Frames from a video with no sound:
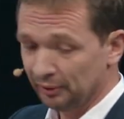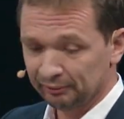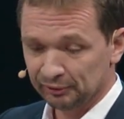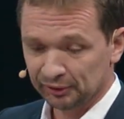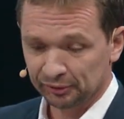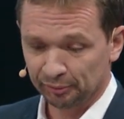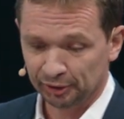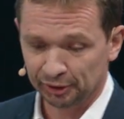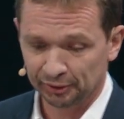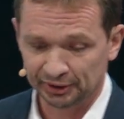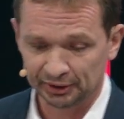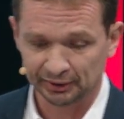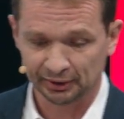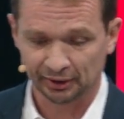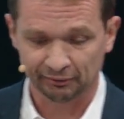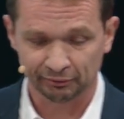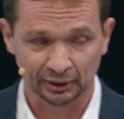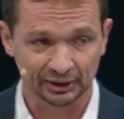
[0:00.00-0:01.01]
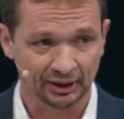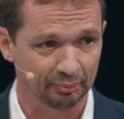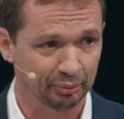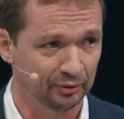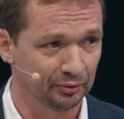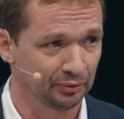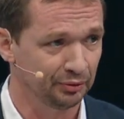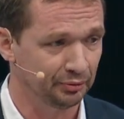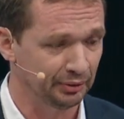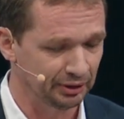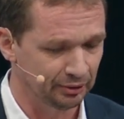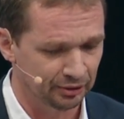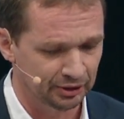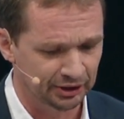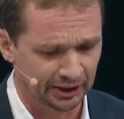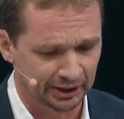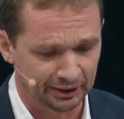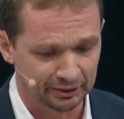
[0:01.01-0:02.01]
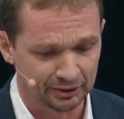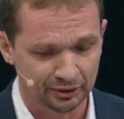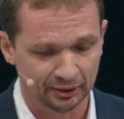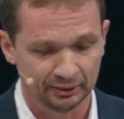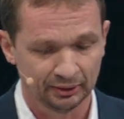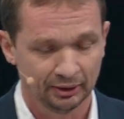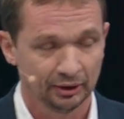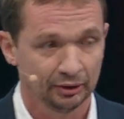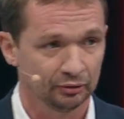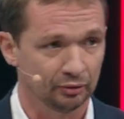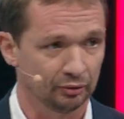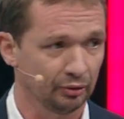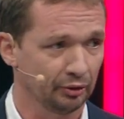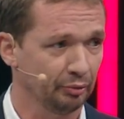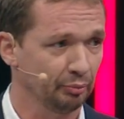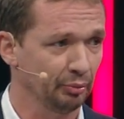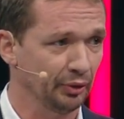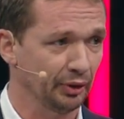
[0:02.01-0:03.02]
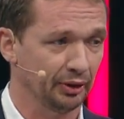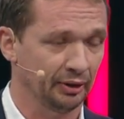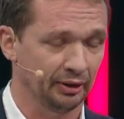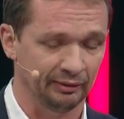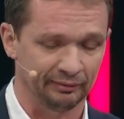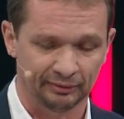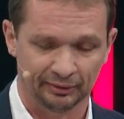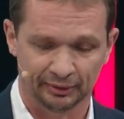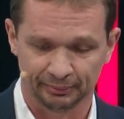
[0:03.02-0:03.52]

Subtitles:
have a summary of what happened during the challenge. So the number of